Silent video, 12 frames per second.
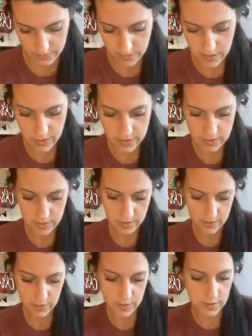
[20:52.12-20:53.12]
got that
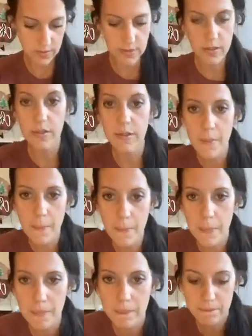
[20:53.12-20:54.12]
side.
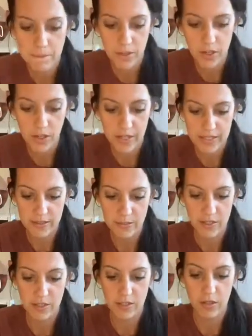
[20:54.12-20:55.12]
You guys,
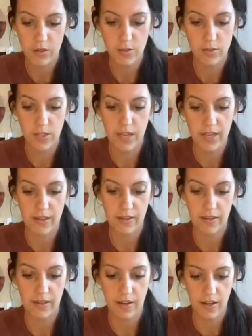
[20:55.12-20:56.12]
it was so like,